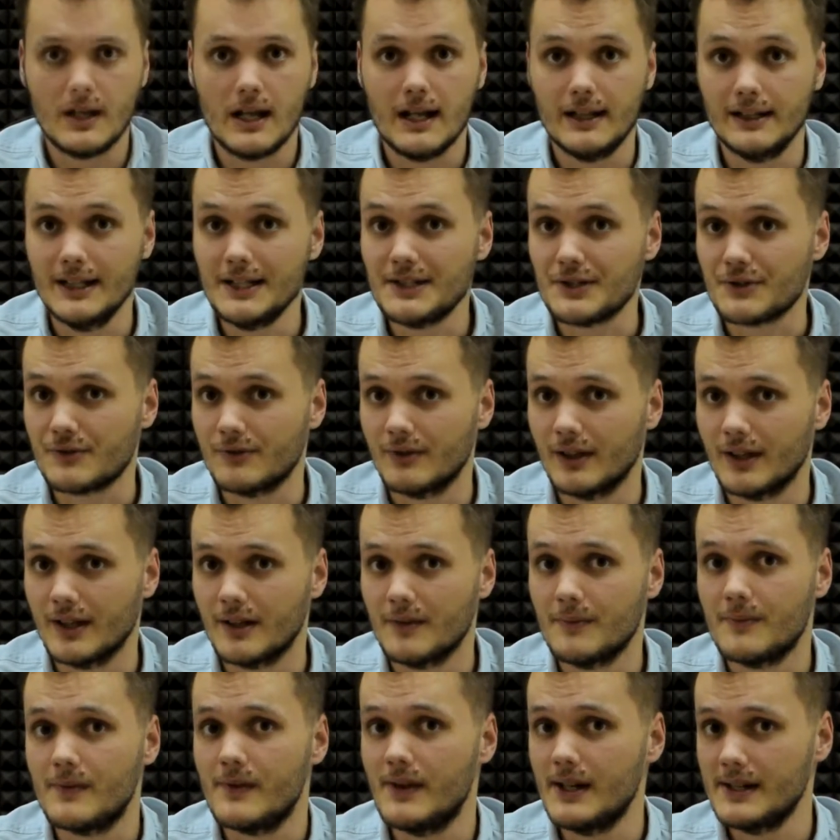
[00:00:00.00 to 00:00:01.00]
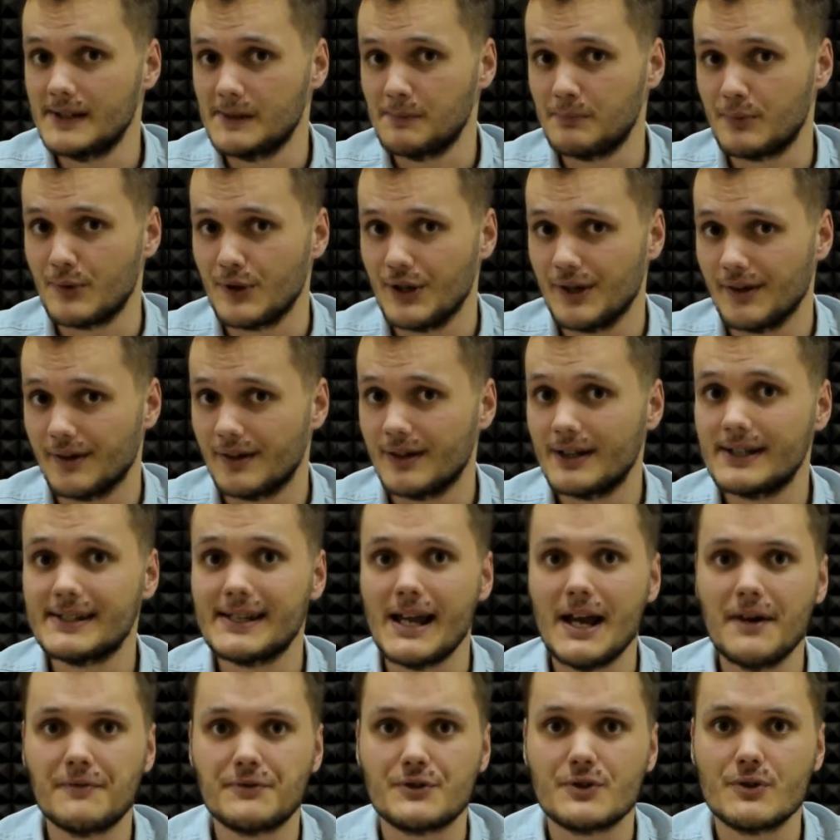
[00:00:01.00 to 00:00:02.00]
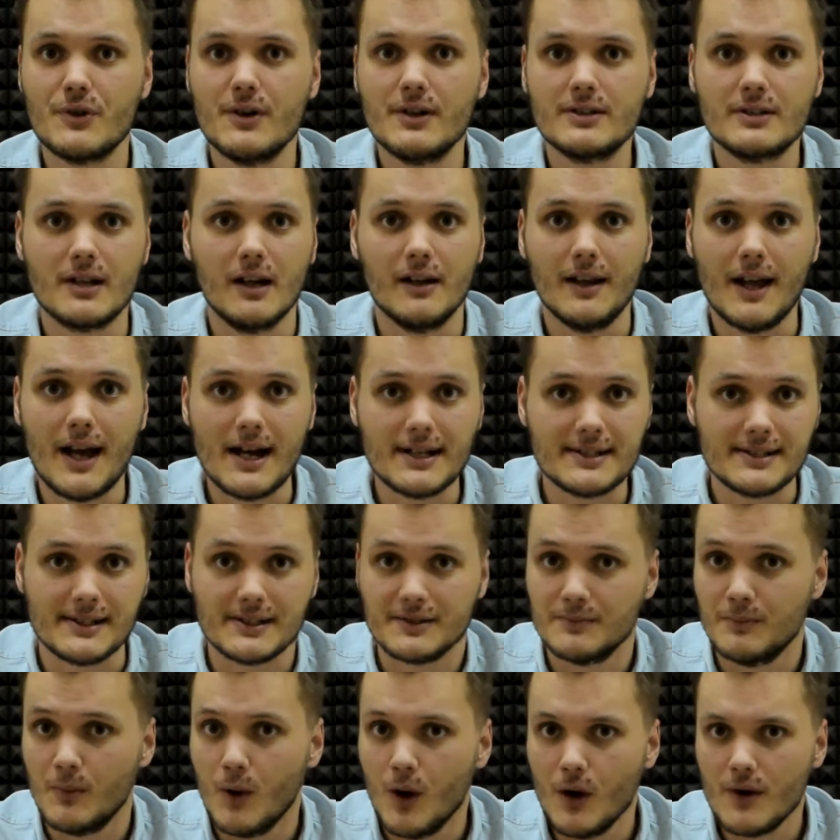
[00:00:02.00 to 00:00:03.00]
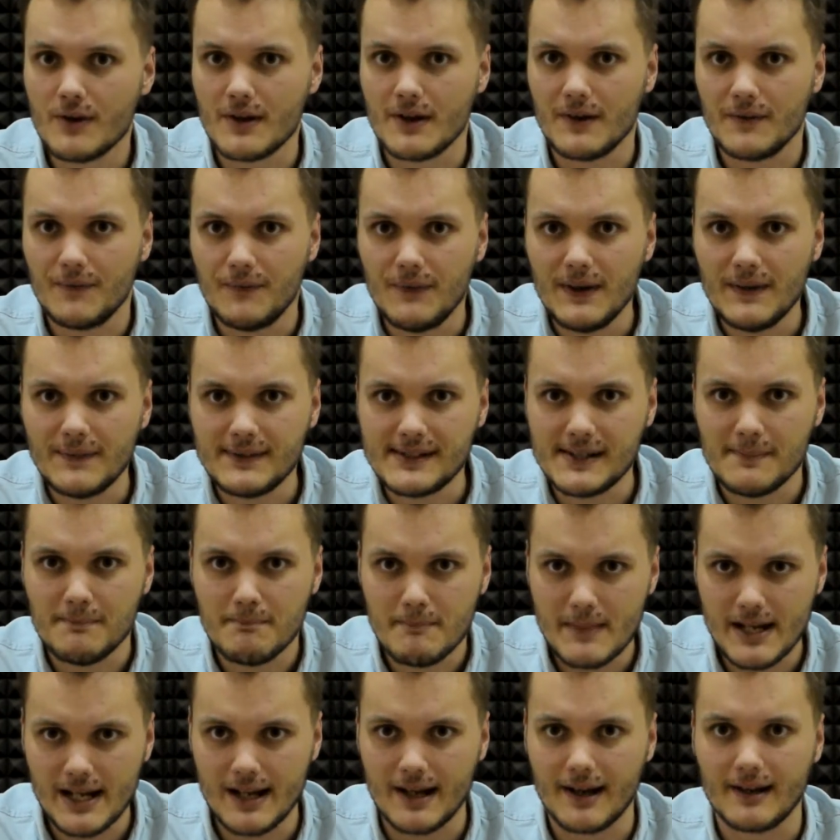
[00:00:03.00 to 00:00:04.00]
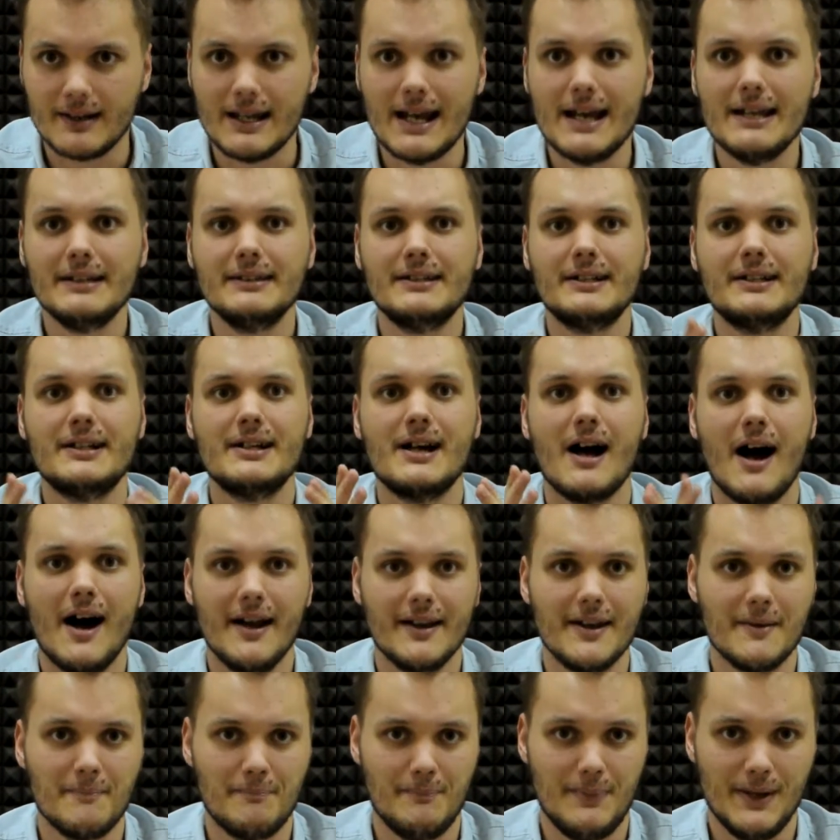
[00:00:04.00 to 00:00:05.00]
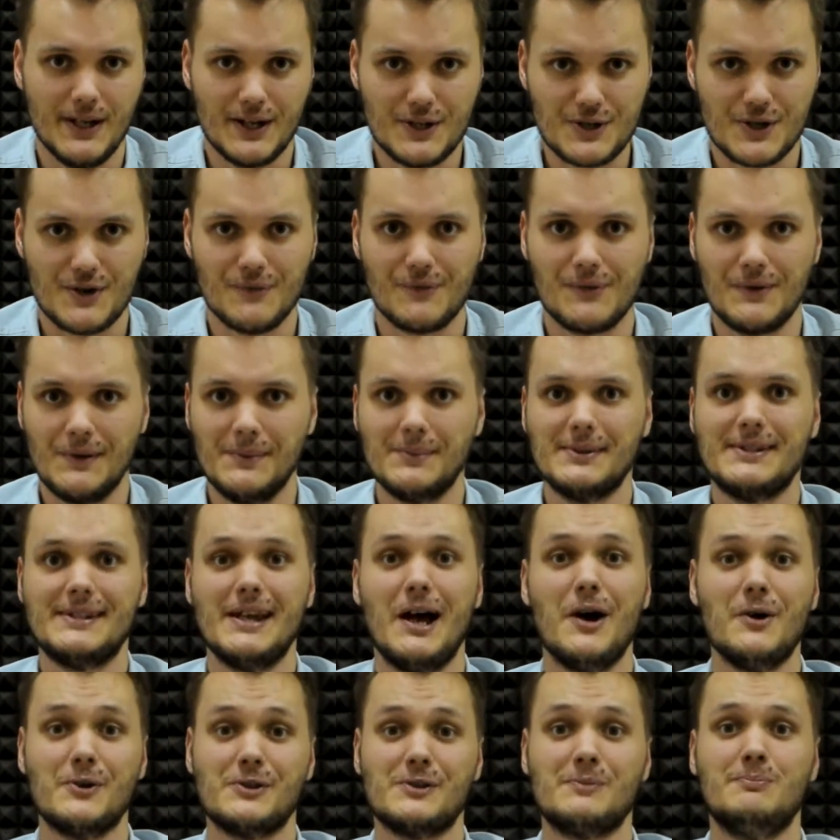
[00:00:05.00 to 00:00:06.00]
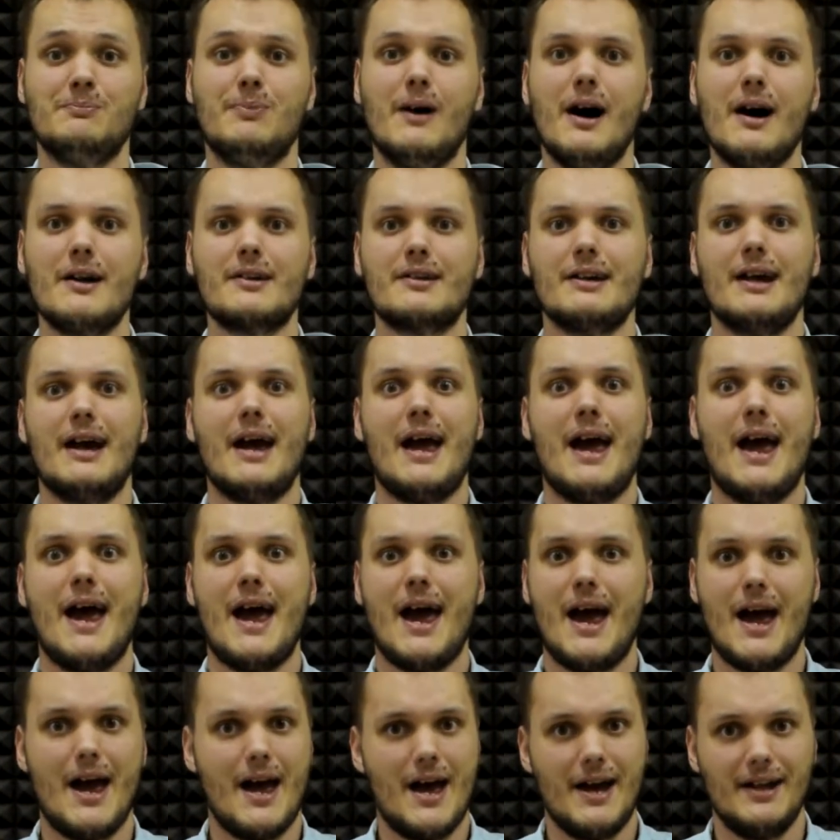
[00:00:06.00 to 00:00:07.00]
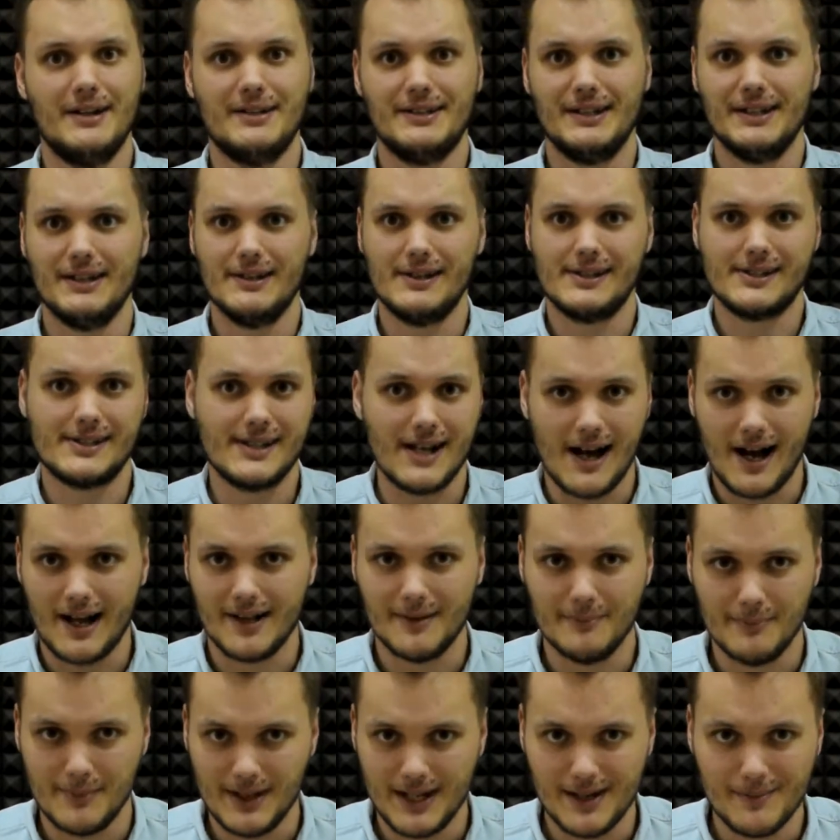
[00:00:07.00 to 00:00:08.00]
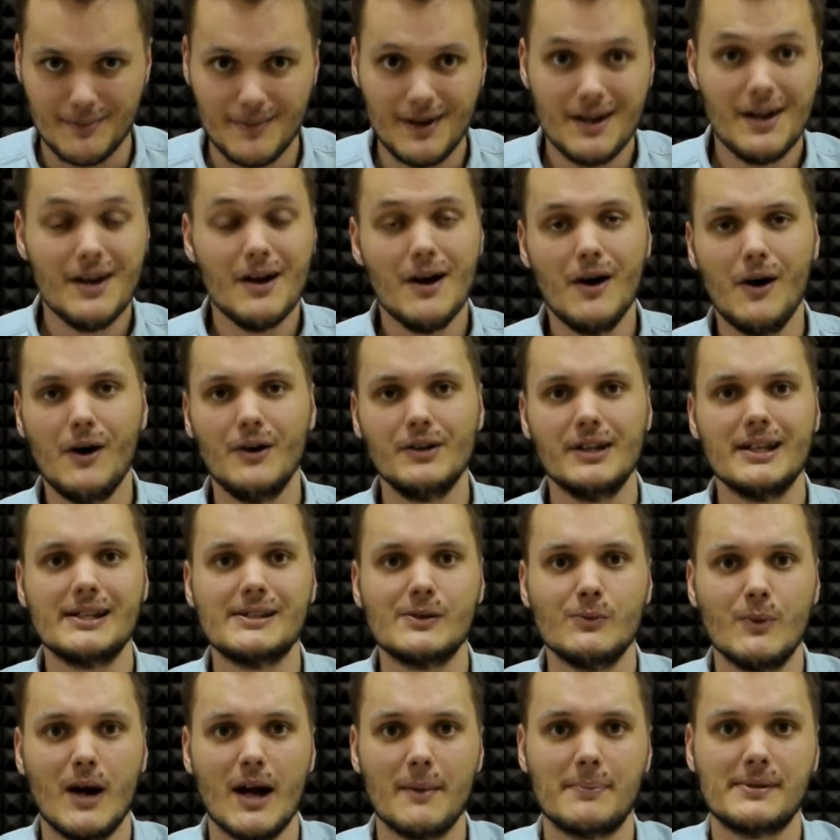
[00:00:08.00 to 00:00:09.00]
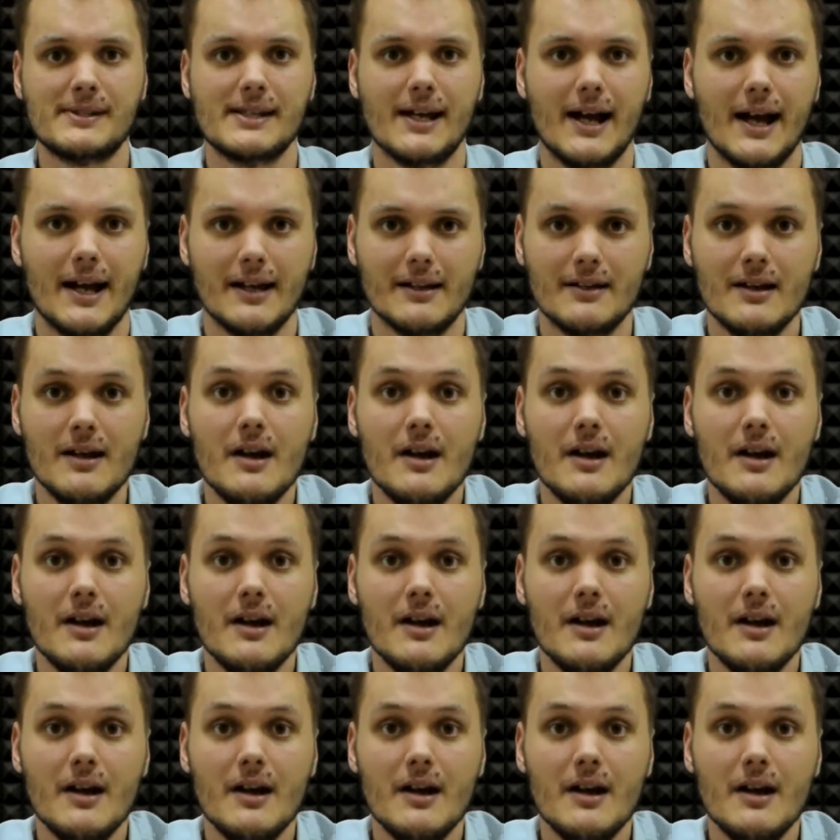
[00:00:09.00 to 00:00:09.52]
Literally, this spring, SafeDroid collected more than 50 million and hung a picture from South Park and its gun meme on its website.